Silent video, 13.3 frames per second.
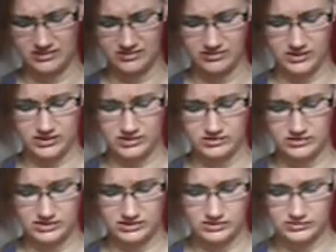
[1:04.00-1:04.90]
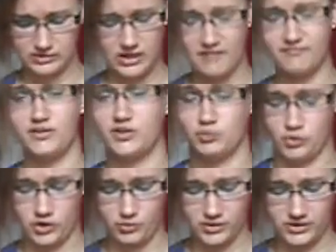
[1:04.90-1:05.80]
and it's not fun
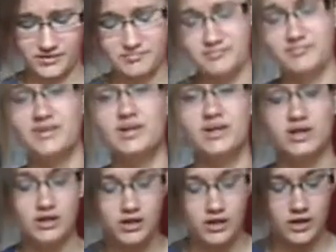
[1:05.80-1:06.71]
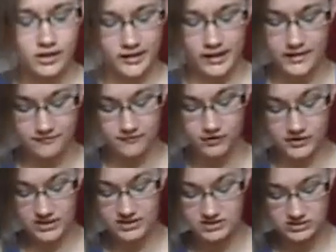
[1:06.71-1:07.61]
to work with. Okay,
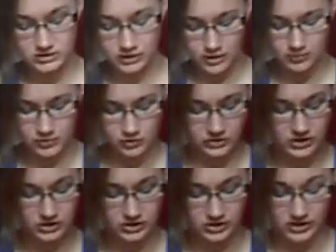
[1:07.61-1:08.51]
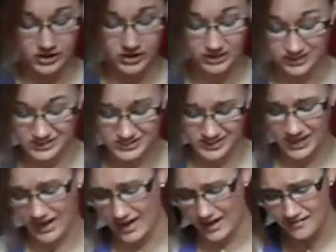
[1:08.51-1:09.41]
for this, um, you'll need to cut this
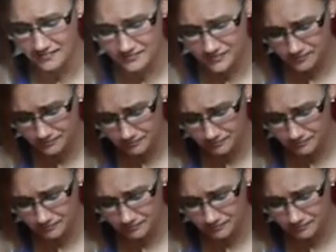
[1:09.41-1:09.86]
in half.